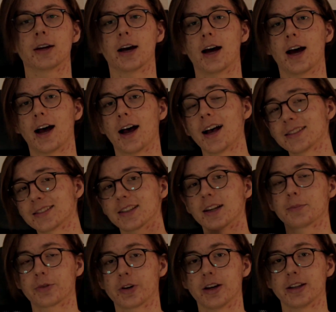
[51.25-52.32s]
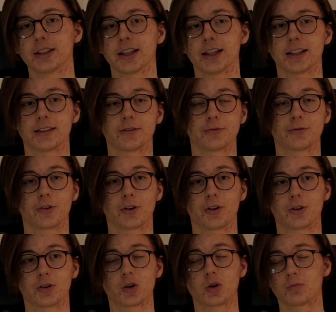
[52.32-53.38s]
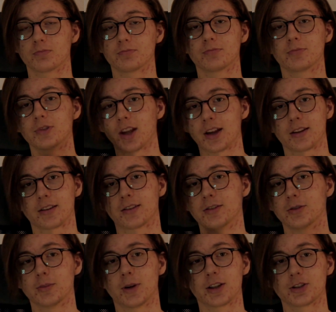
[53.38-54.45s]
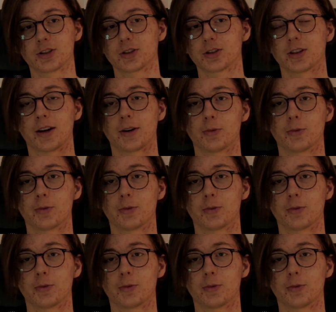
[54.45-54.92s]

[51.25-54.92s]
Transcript: As an upgrade kit for not too much,